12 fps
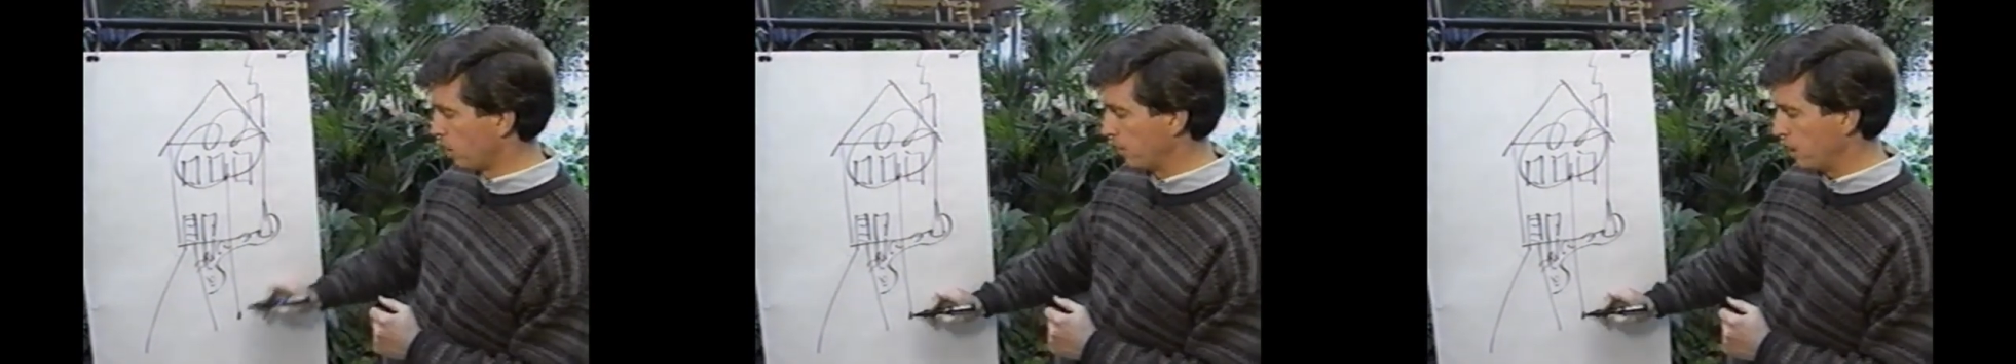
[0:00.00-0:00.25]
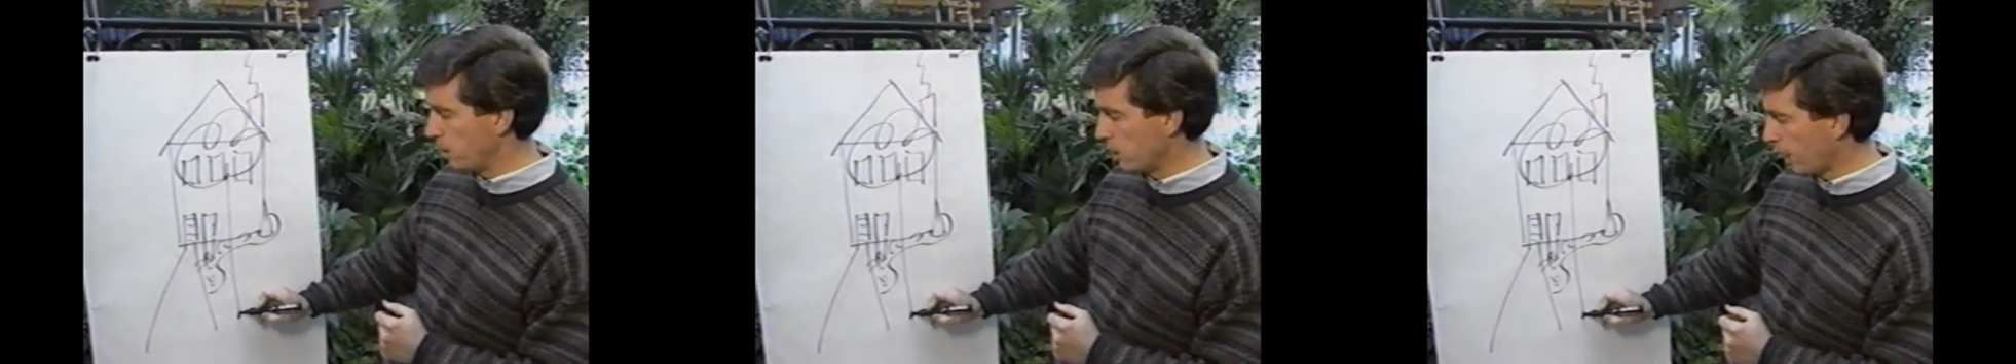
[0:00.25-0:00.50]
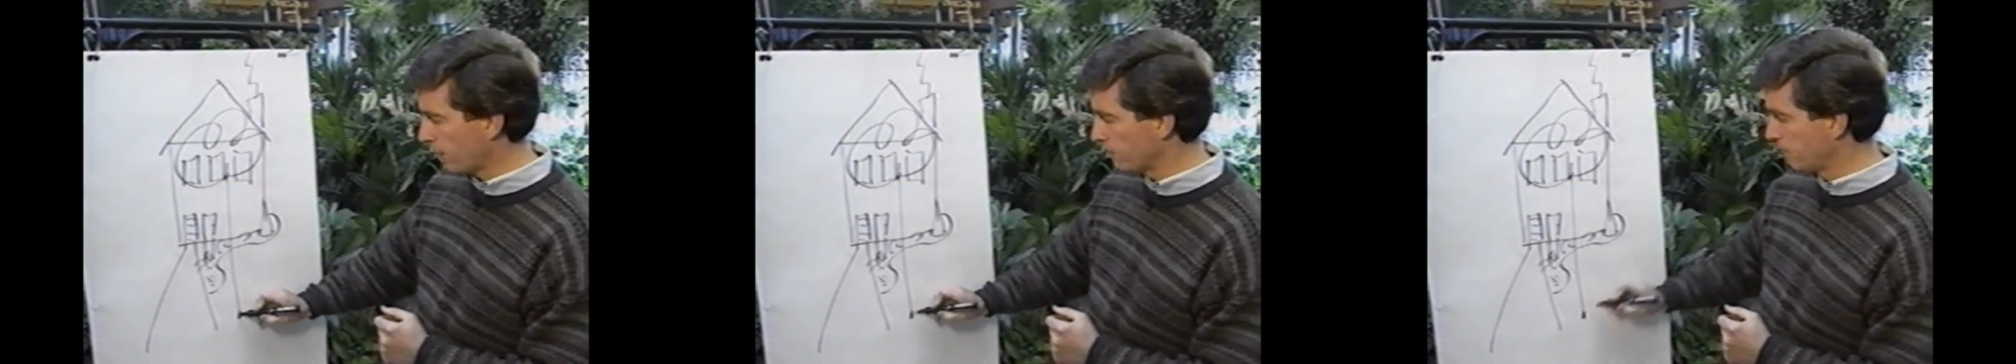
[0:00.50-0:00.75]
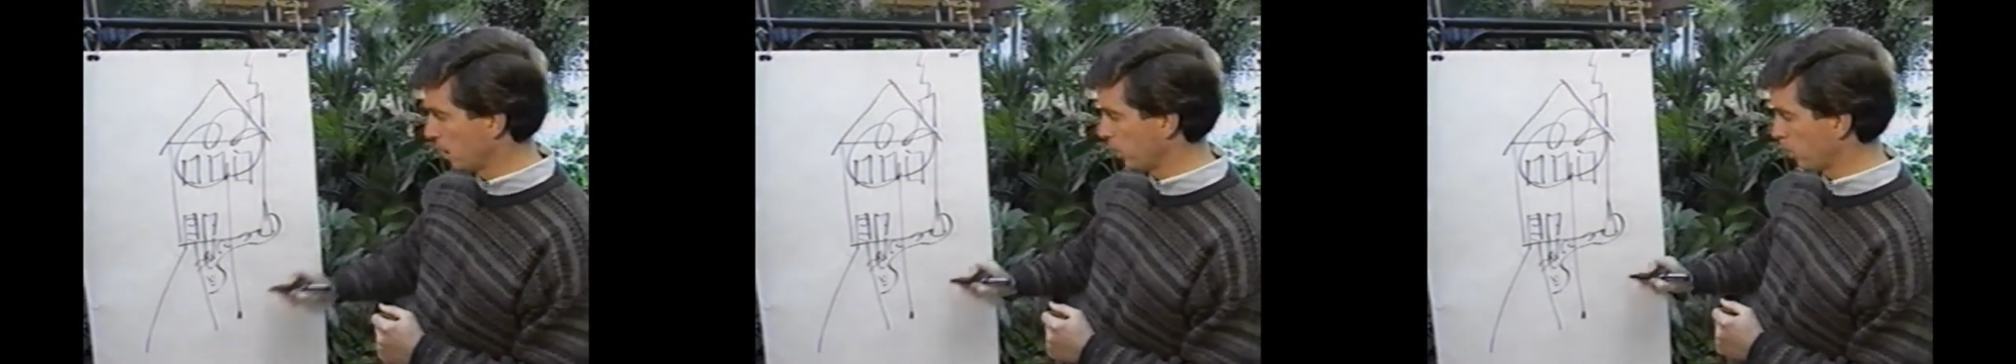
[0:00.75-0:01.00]
Not in the middle of
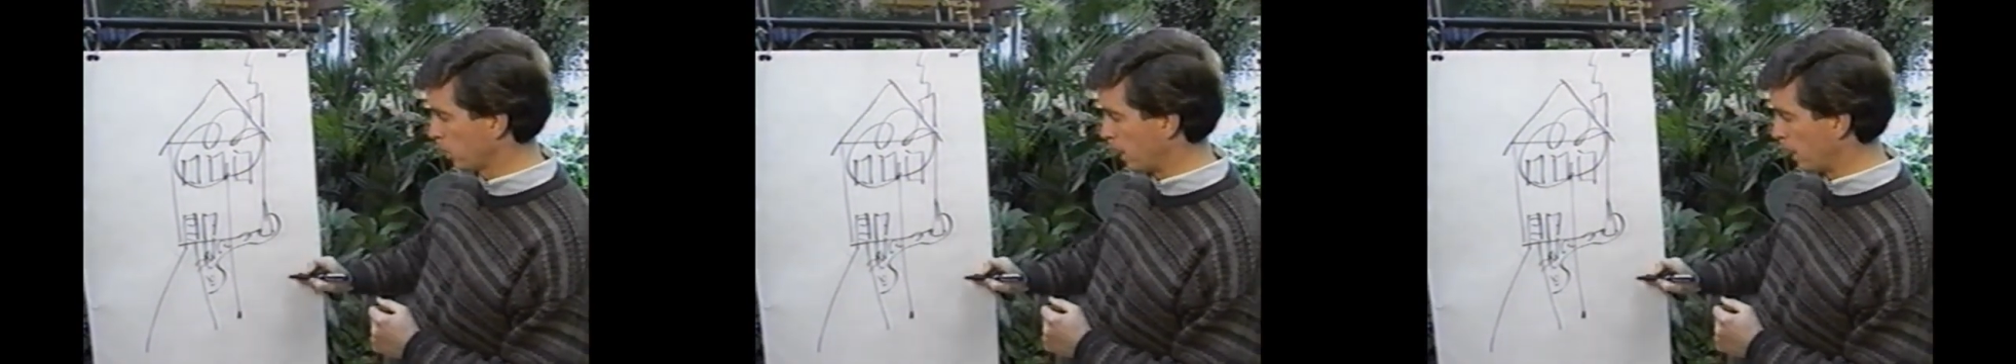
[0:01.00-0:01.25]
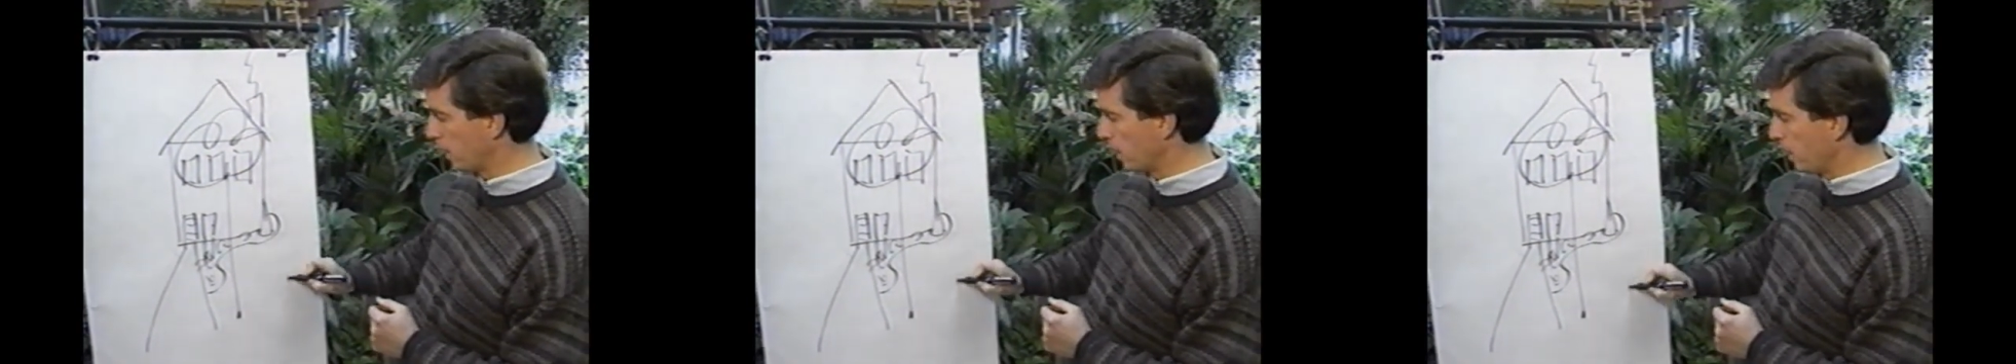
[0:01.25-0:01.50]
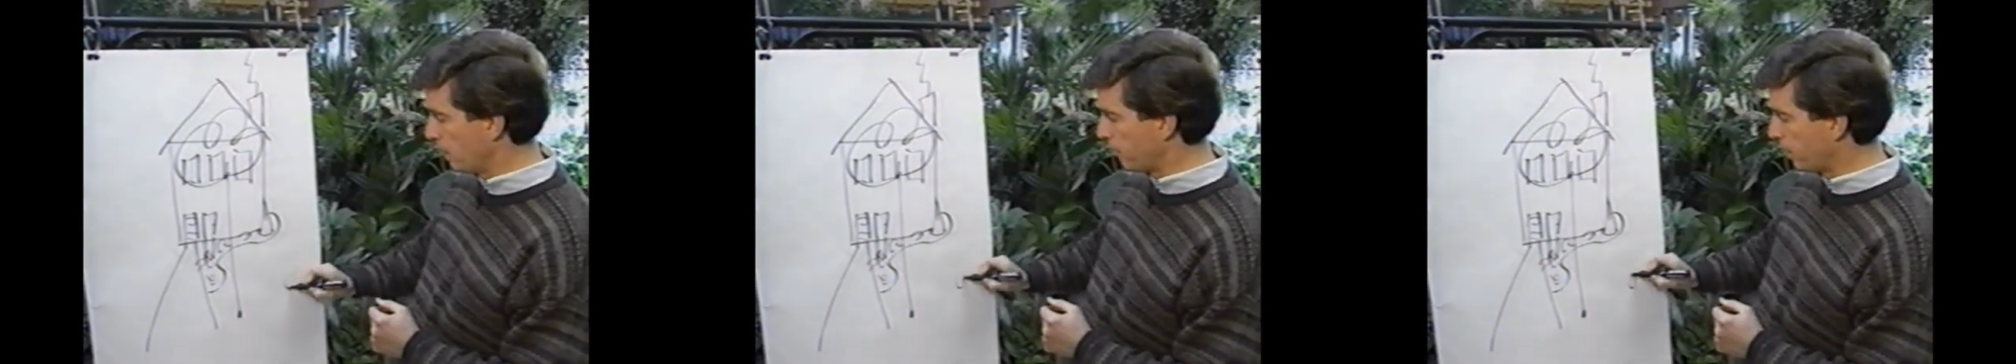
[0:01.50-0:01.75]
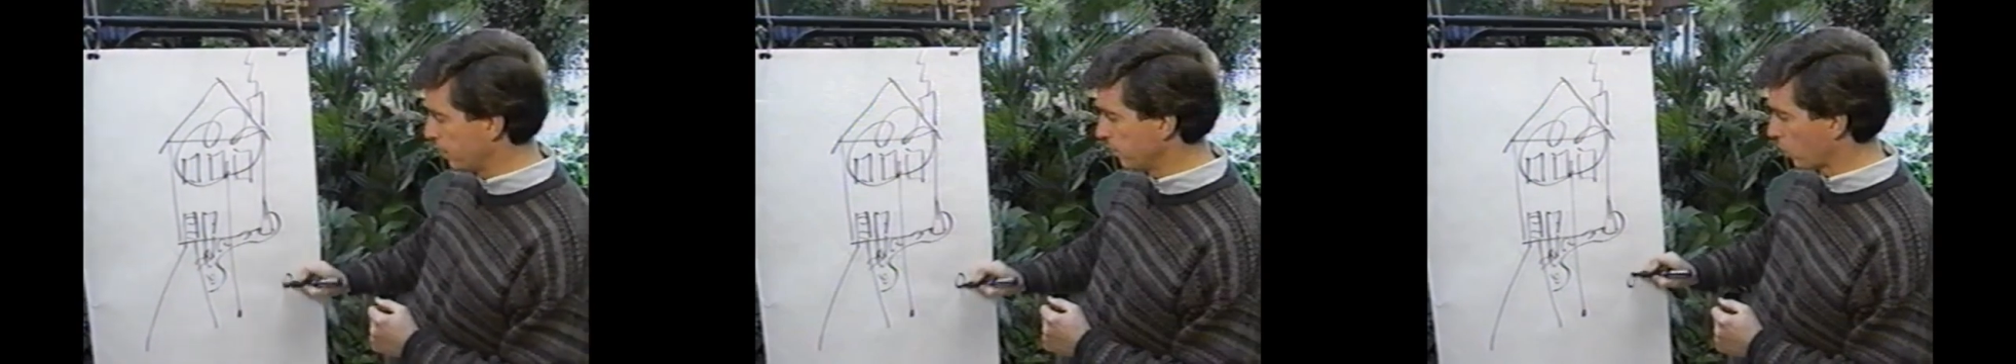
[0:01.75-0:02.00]
your yard, but in the
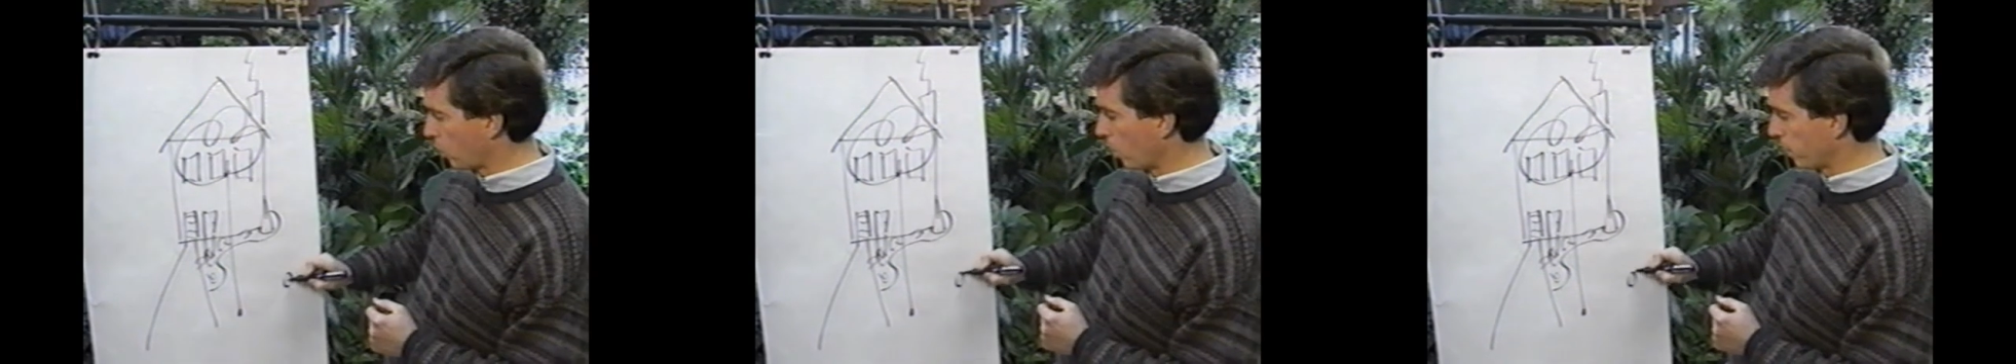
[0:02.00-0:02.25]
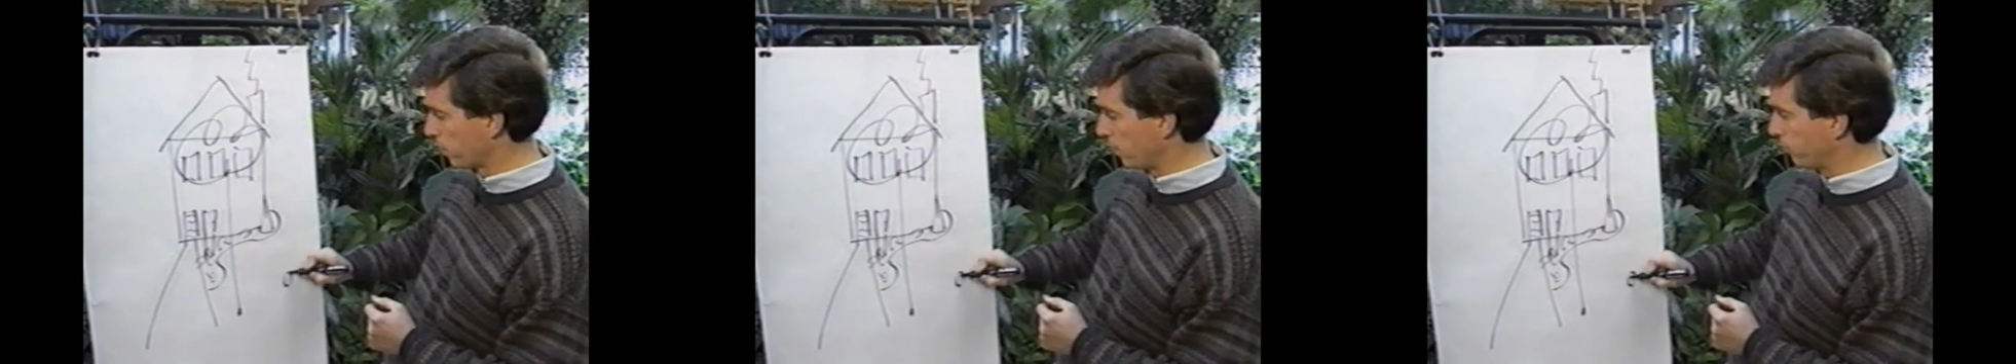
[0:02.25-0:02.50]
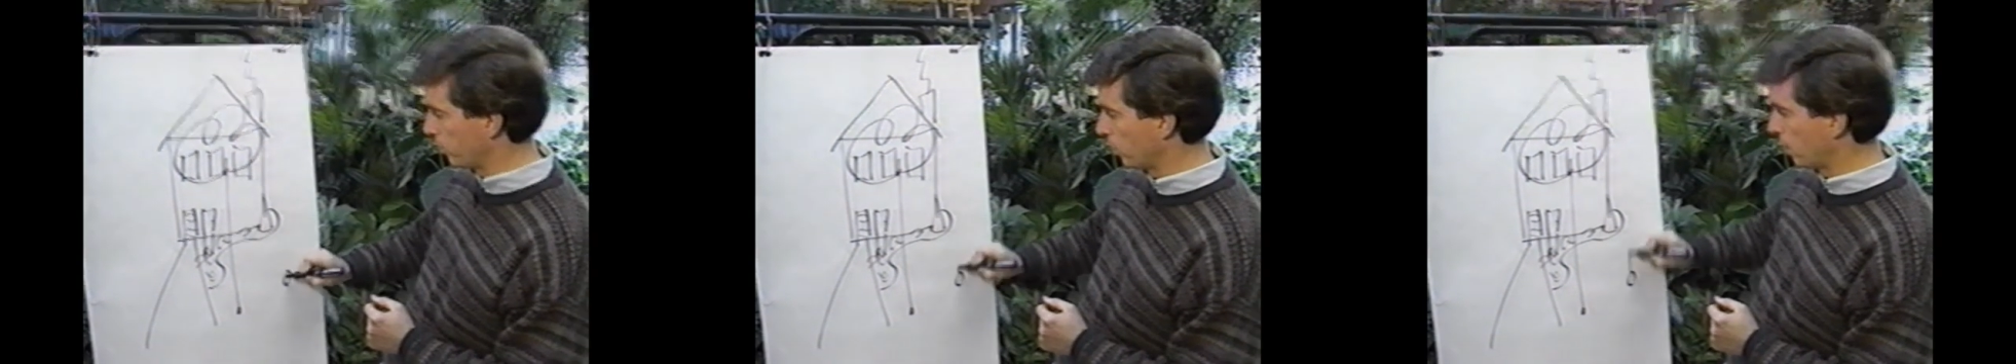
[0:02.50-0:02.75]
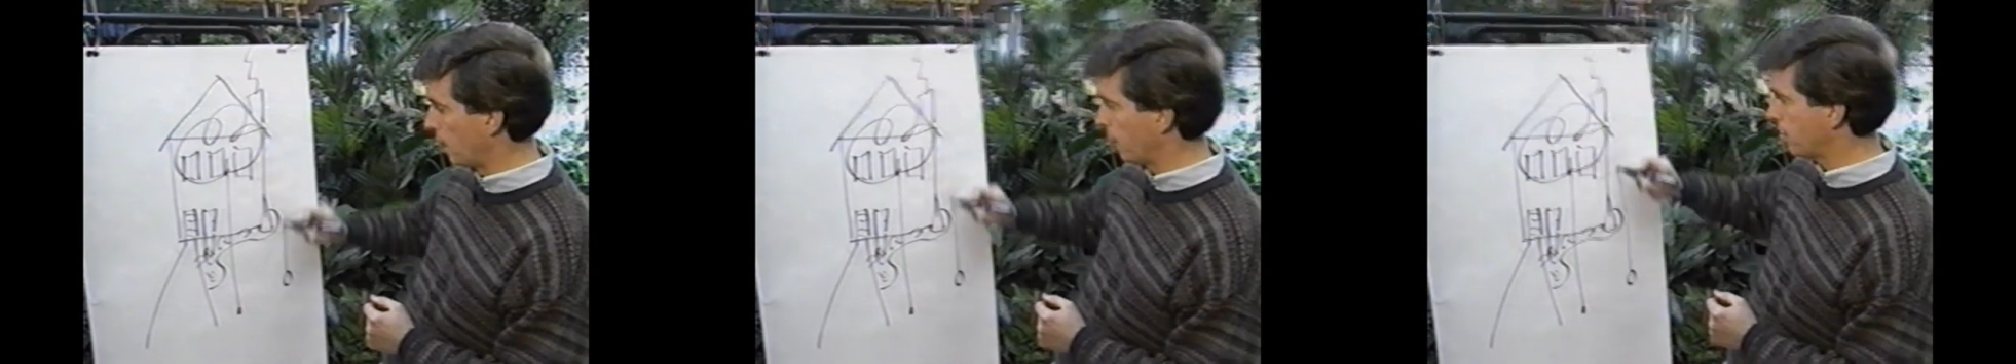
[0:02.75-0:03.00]
corner of your yard
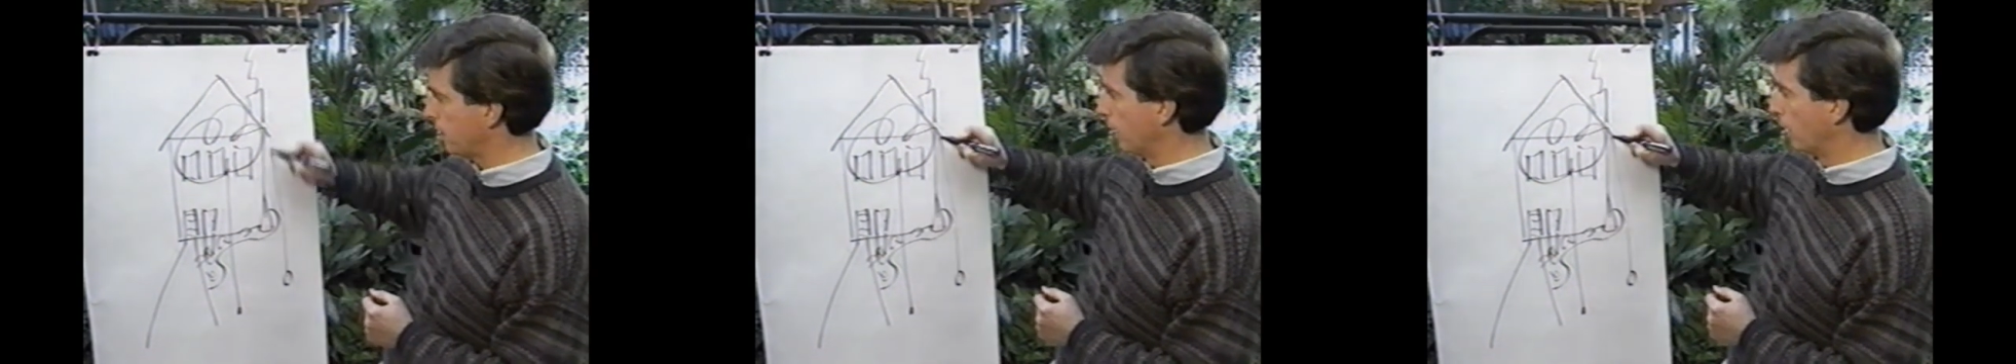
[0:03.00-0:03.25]
here.